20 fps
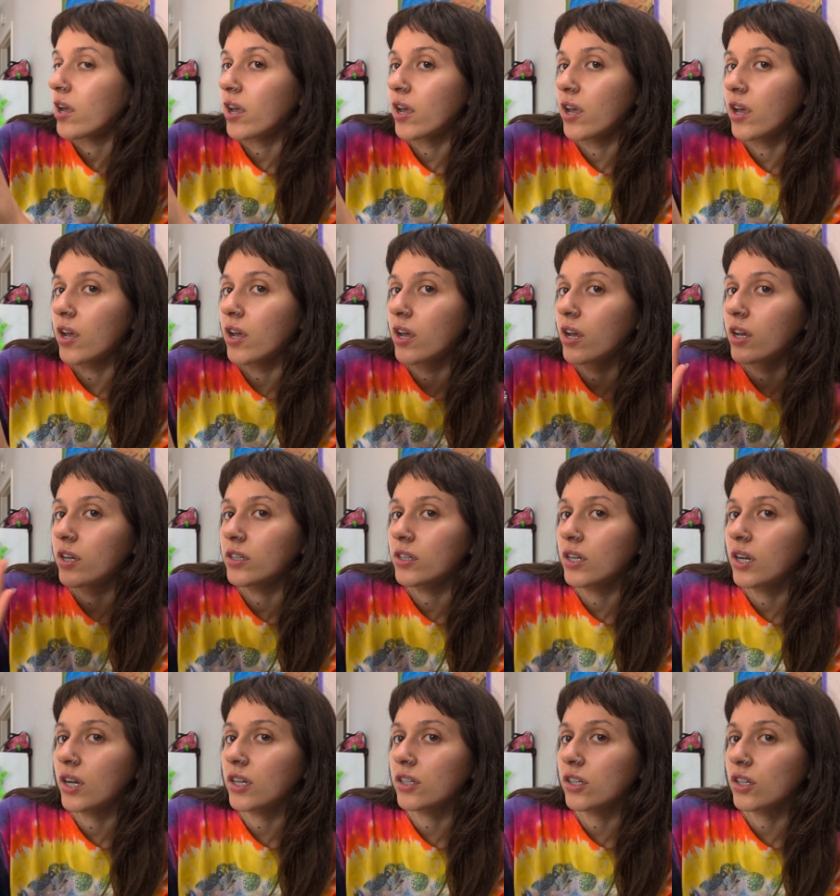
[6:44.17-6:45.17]
and
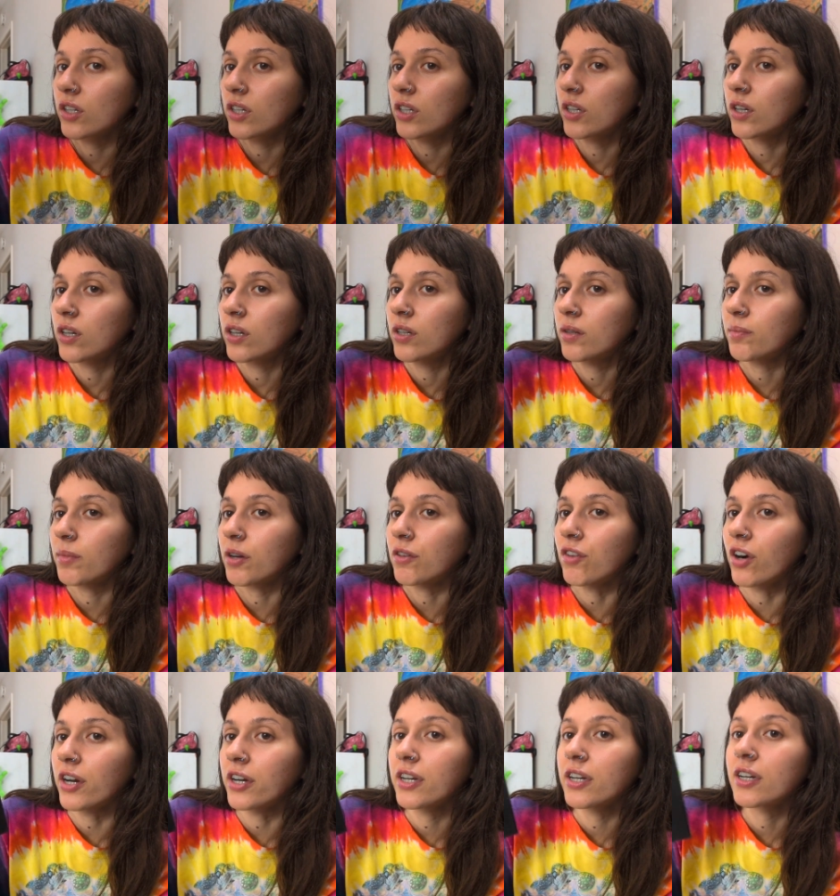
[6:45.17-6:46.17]
it has like my
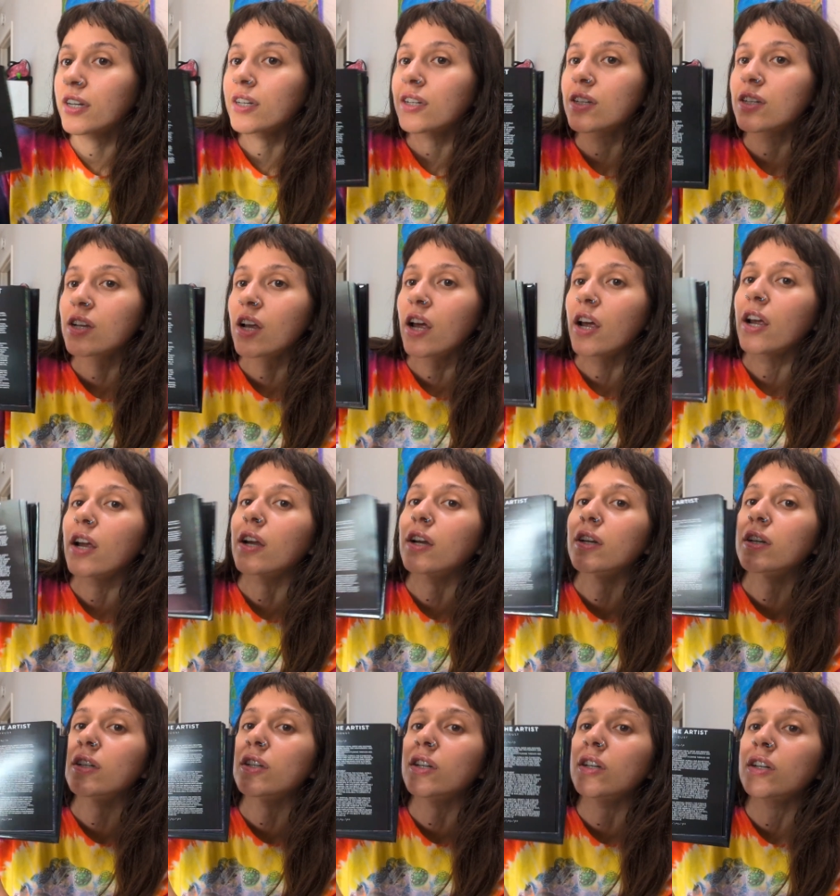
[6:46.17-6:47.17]
writings
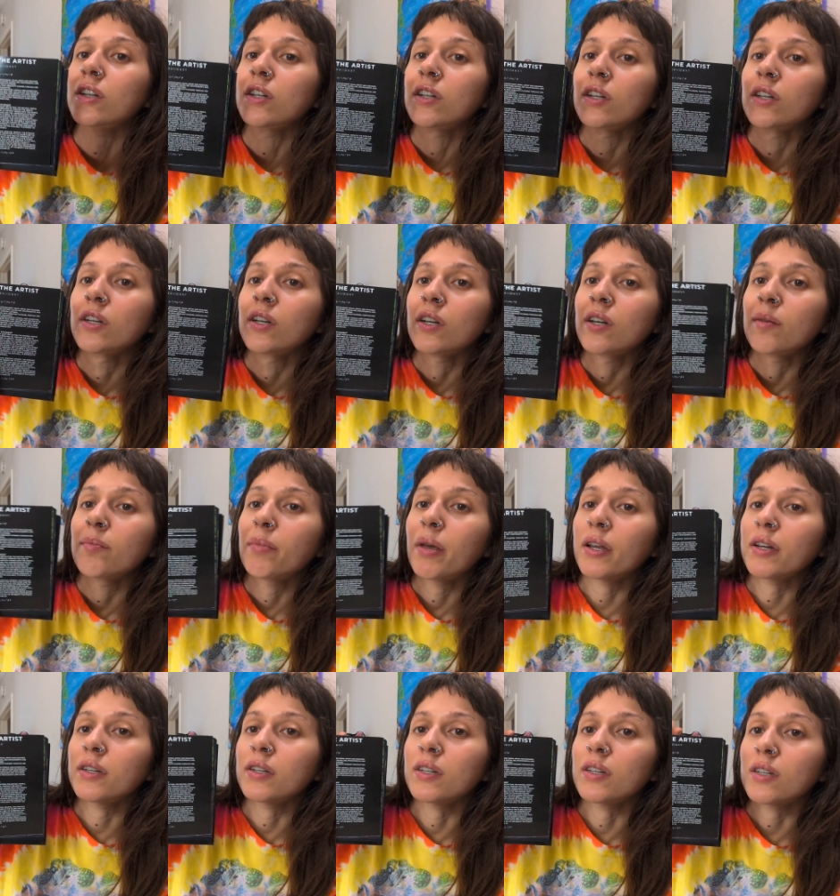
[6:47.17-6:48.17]
and
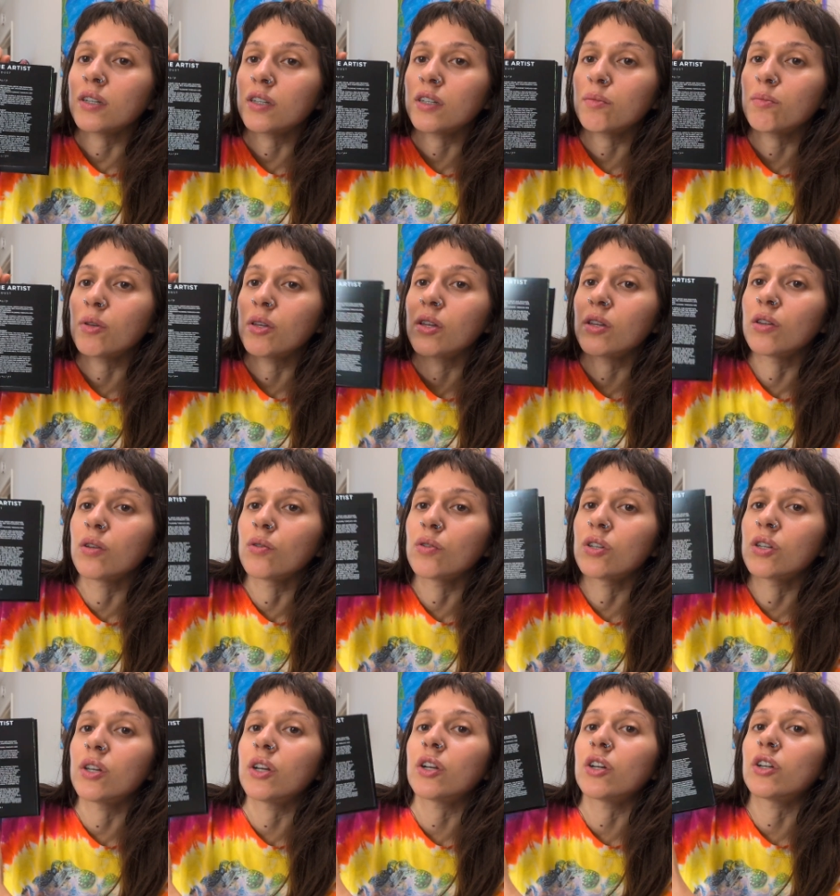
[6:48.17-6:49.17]
paintings within
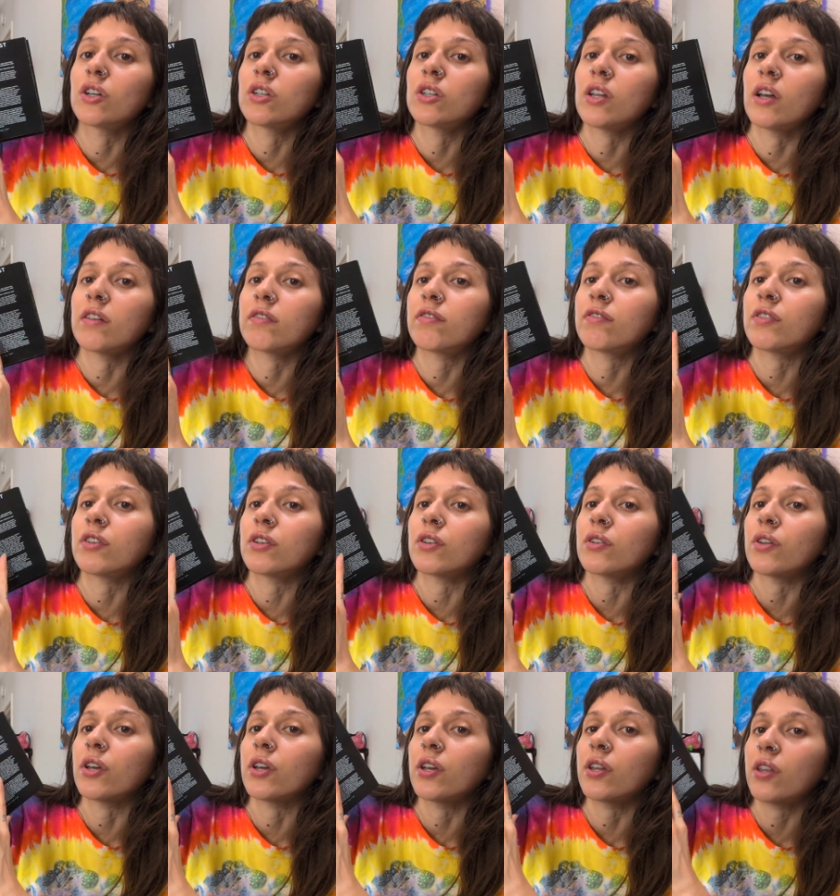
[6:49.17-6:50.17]
those years that feel
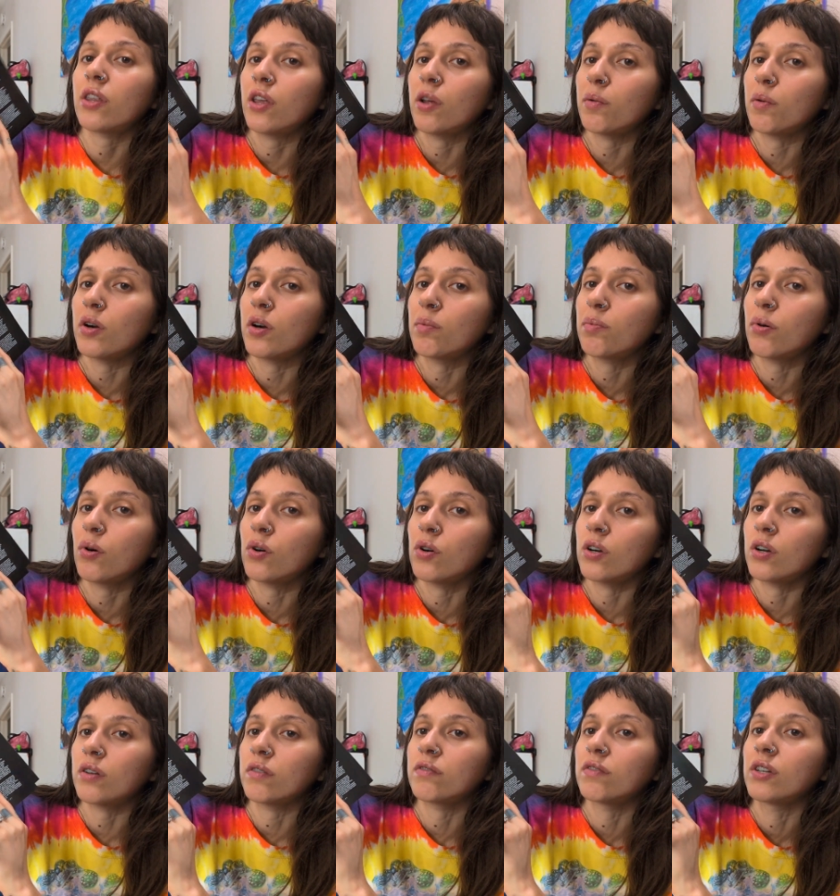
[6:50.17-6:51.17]
like they were a
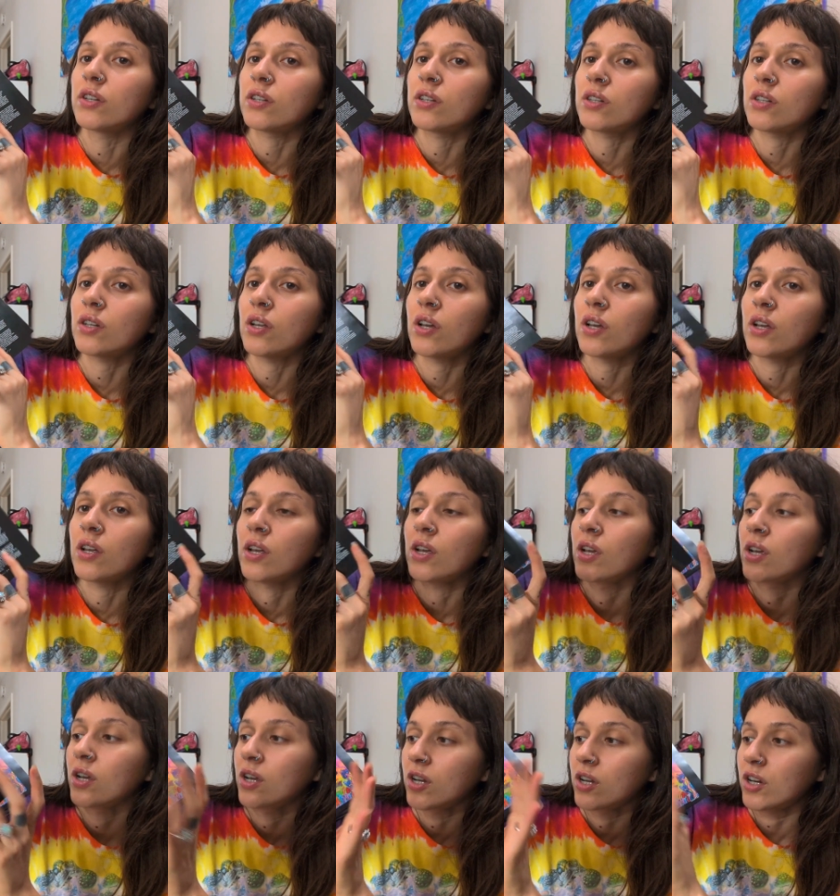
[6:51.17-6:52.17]
part of this
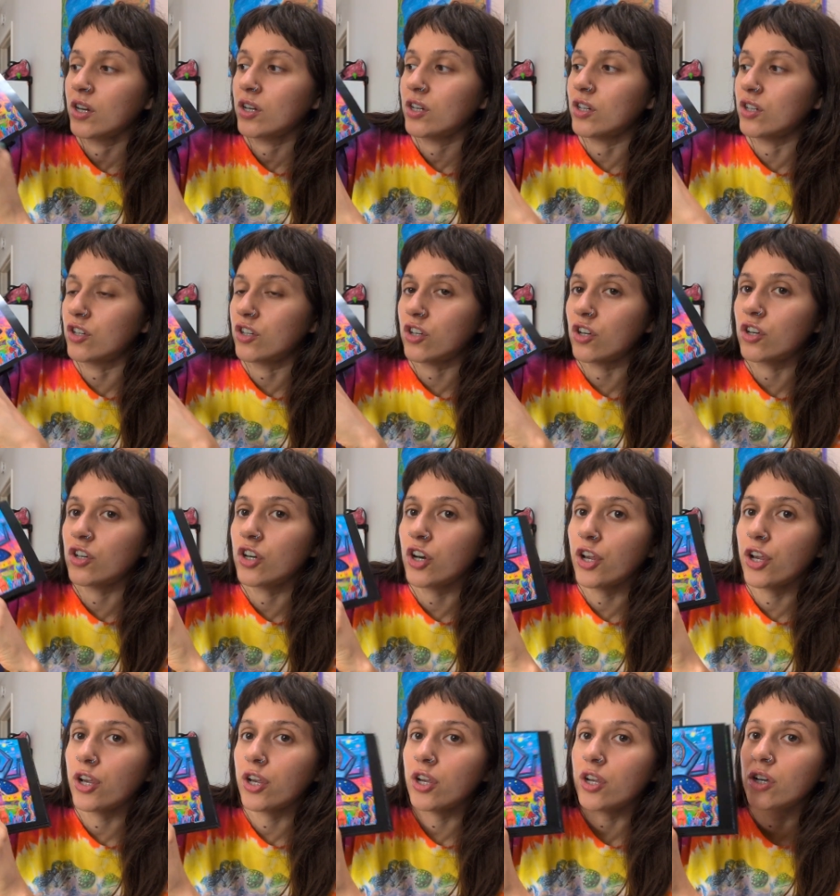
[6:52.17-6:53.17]

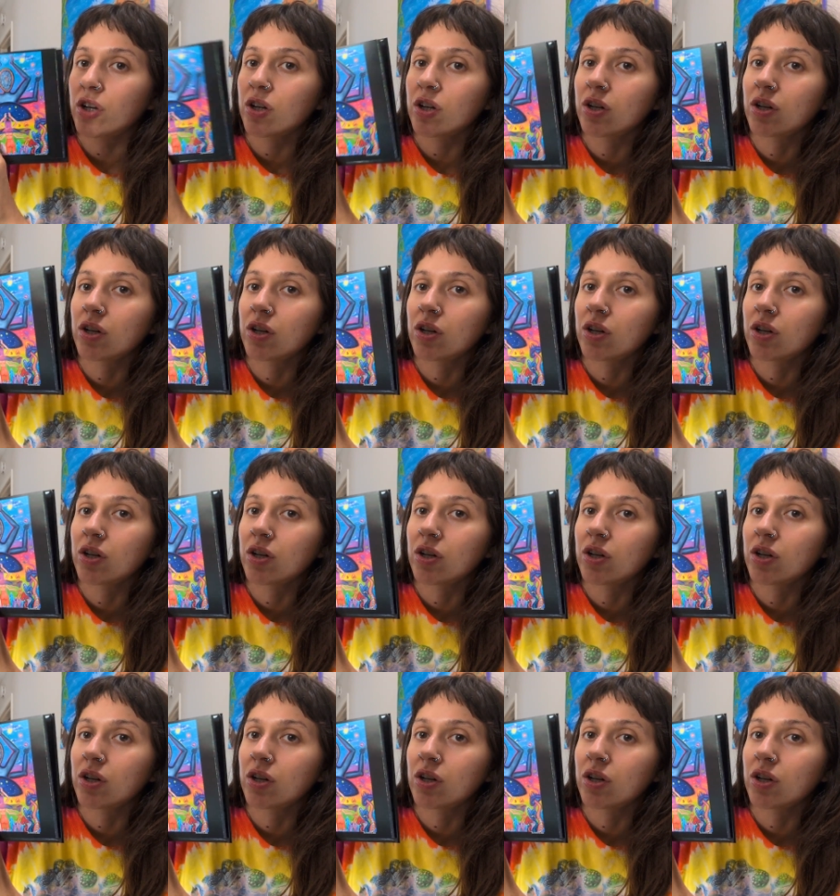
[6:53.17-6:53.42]
journey